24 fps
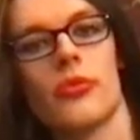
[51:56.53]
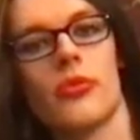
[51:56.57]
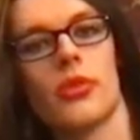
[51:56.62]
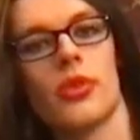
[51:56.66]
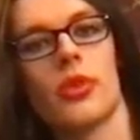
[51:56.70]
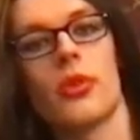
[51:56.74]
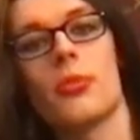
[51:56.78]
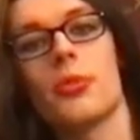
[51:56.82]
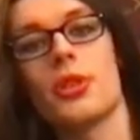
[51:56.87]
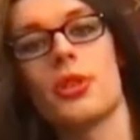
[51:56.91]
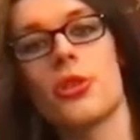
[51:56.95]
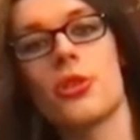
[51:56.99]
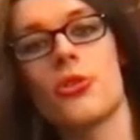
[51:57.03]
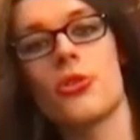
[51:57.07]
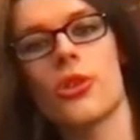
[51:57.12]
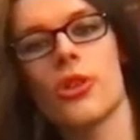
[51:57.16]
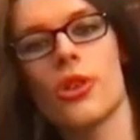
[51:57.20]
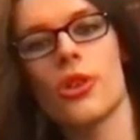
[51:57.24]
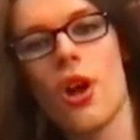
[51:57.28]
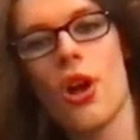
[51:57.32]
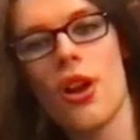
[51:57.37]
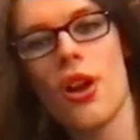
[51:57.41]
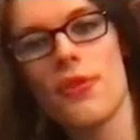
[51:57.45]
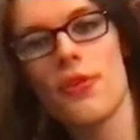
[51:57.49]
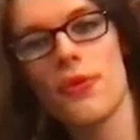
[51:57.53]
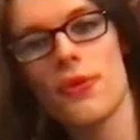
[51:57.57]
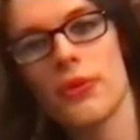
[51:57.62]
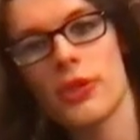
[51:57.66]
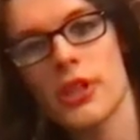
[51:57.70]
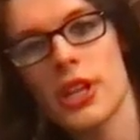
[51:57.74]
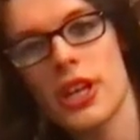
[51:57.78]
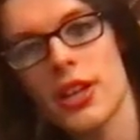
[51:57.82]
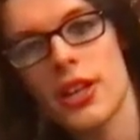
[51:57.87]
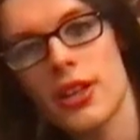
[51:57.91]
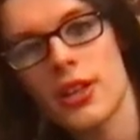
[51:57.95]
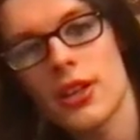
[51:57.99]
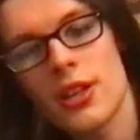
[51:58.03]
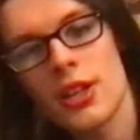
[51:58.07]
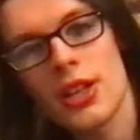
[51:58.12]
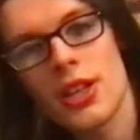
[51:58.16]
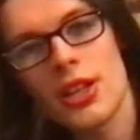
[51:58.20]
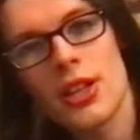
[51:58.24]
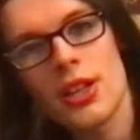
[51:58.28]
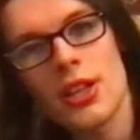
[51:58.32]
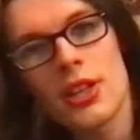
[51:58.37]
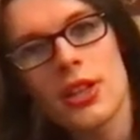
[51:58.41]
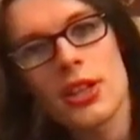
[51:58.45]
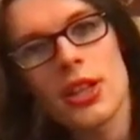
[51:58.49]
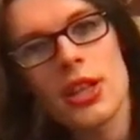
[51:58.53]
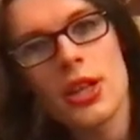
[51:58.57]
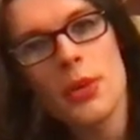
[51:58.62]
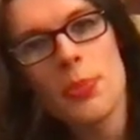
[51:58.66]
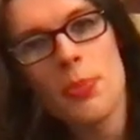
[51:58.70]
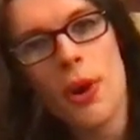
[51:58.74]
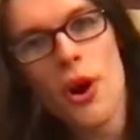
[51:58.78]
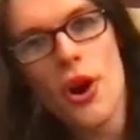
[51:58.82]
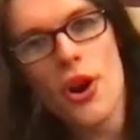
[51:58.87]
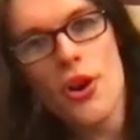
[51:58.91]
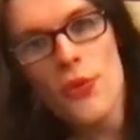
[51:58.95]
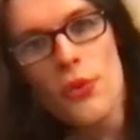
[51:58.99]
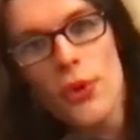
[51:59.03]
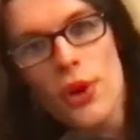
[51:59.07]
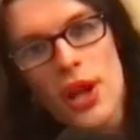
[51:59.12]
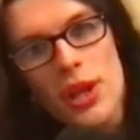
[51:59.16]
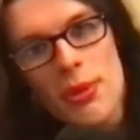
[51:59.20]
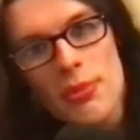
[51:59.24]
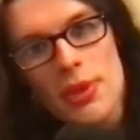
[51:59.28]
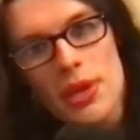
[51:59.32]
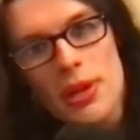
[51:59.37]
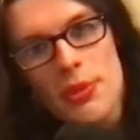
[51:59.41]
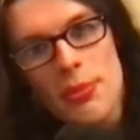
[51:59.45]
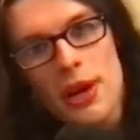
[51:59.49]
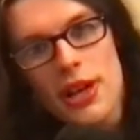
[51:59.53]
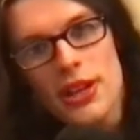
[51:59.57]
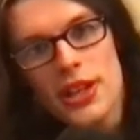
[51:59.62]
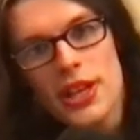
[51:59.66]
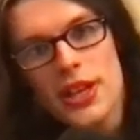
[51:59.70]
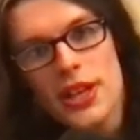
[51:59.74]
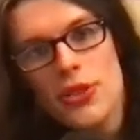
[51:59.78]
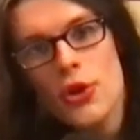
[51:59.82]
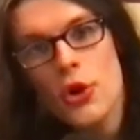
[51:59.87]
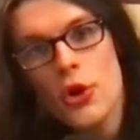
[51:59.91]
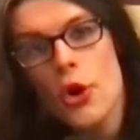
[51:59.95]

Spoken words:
But there's a lot of like part of what I mean by like the